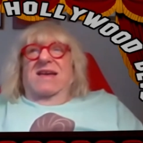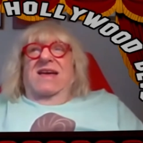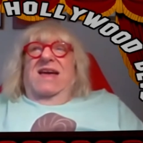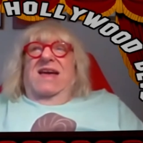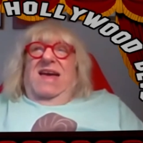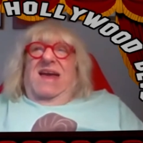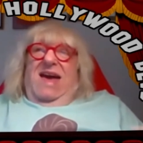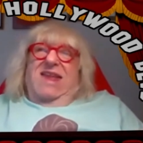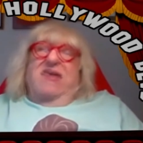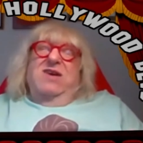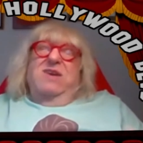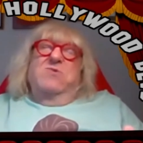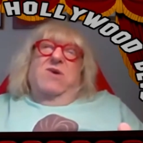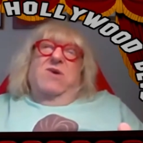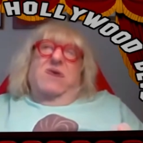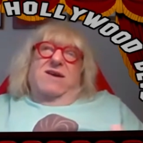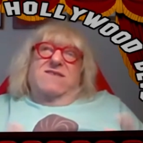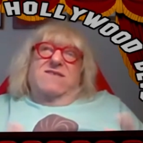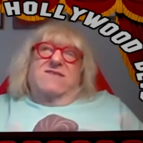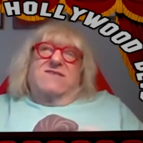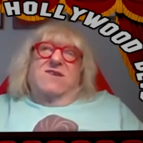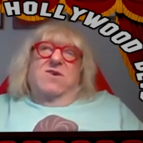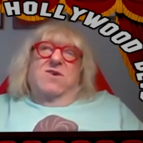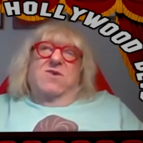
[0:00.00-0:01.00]

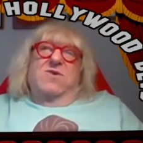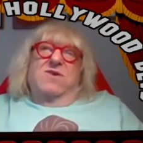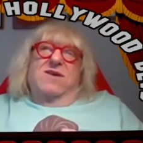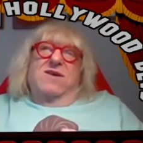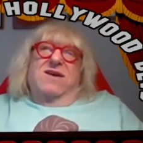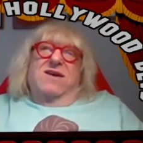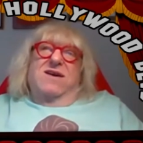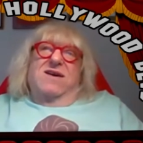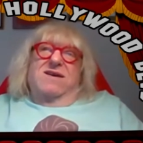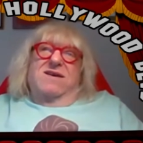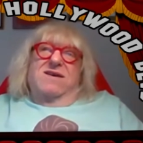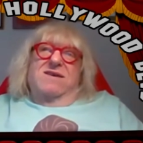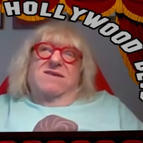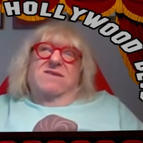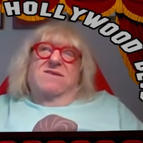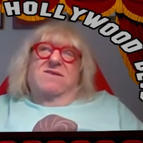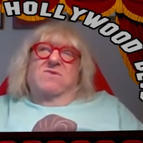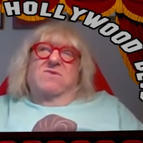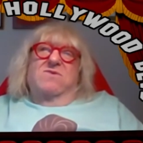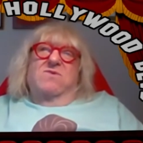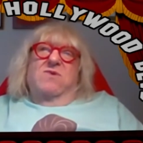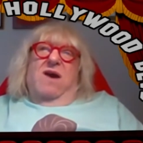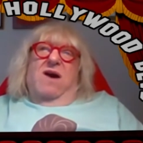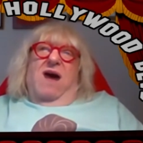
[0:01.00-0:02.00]
anyway, so uh,
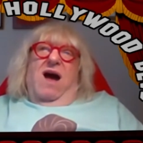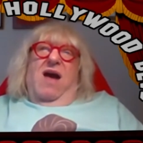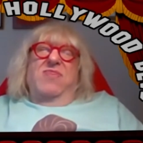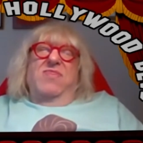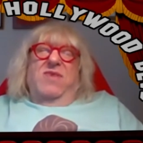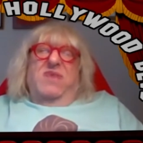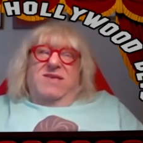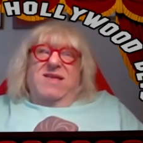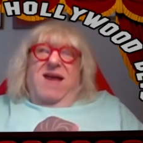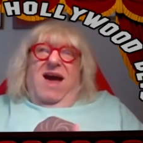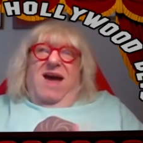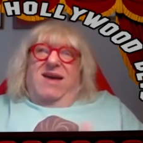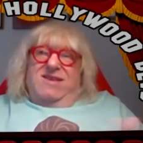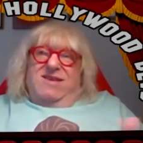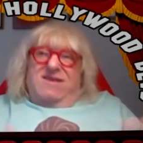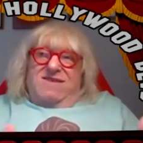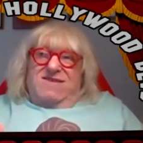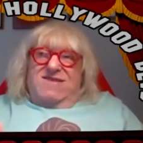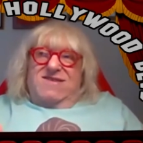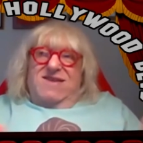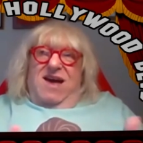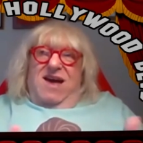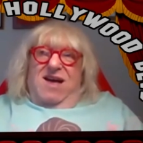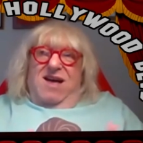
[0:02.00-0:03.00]
on the night
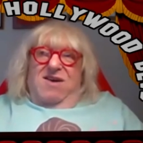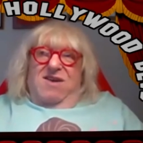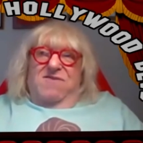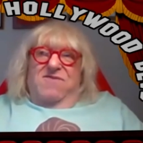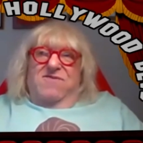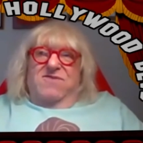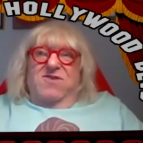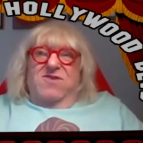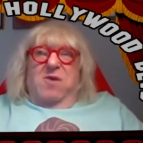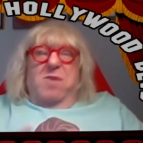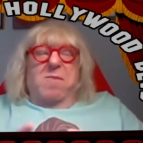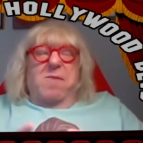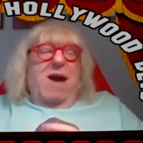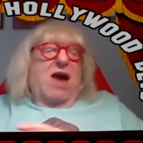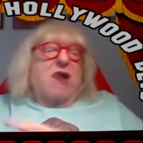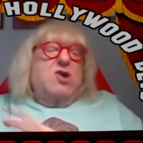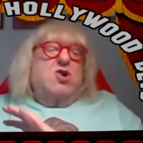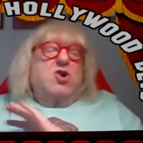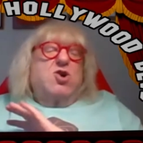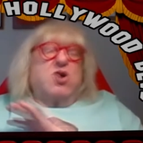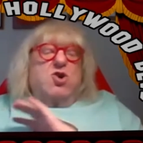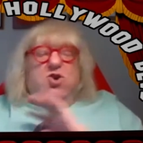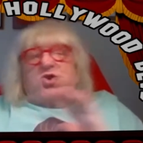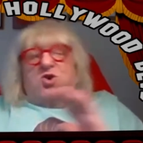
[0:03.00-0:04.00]
itself, no
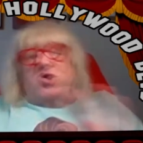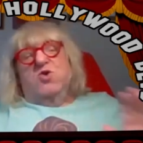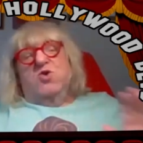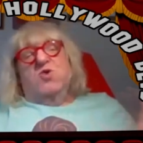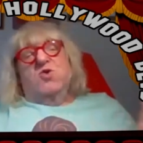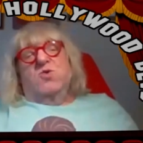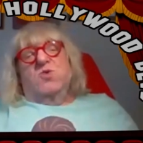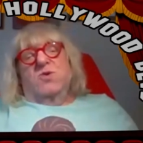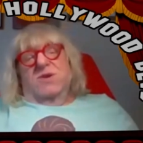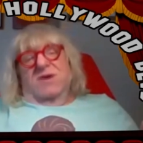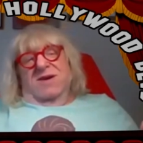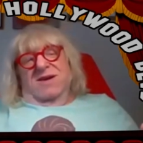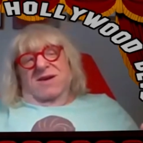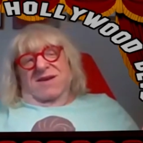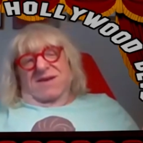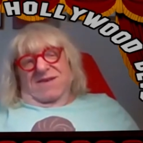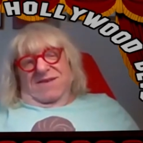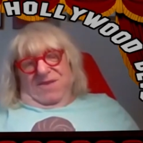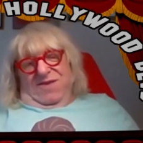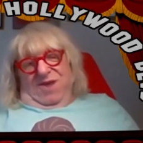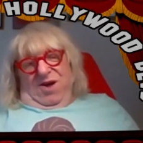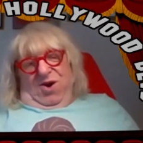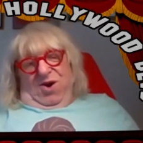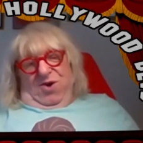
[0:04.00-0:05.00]
matter who
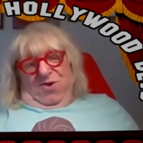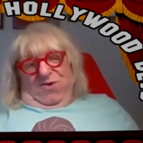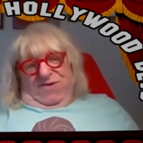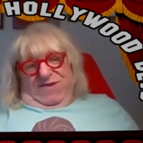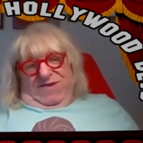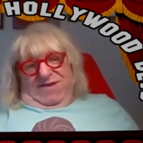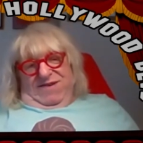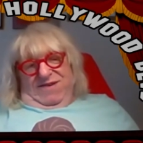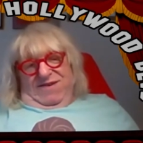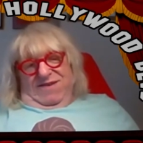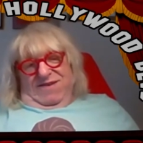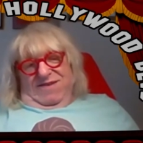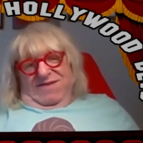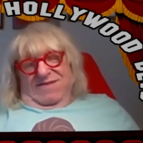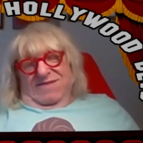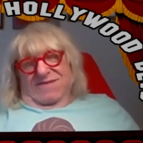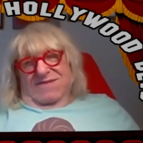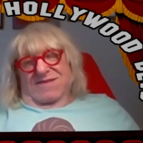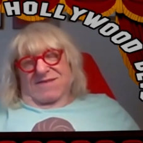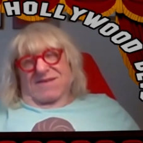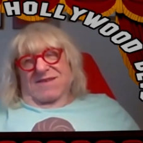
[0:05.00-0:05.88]
the host is,